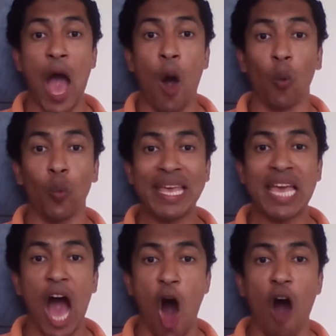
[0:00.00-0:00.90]
We
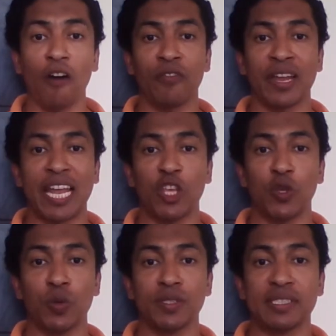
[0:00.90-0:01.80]
often
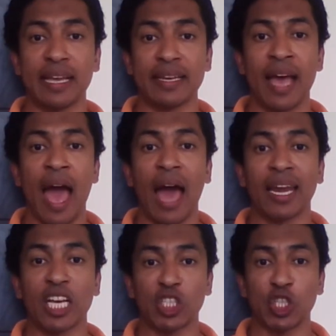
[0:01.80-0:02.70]
use it
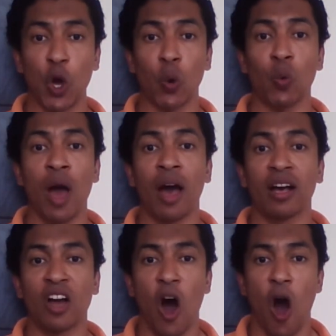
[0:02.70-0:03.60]
to show
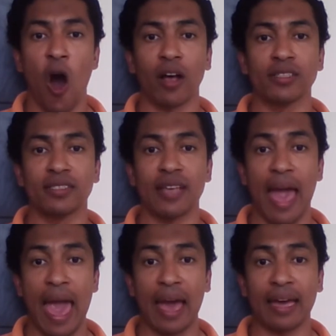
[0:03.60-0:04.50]
cause
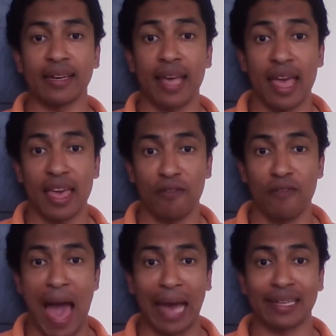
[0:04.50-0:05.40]
and
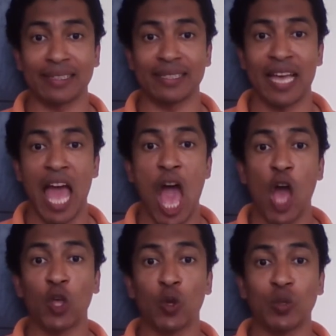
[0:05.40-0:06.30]
effect.
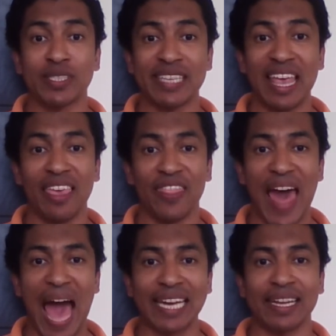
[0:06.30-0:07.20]
You see
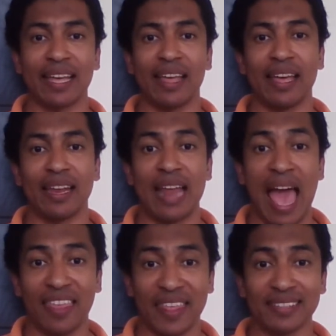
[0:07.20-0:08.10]
that in
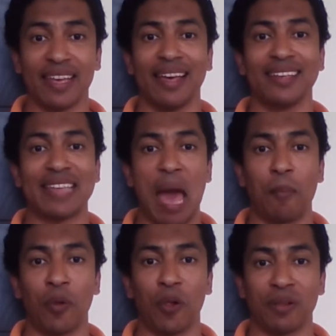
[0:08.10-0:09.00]
this example.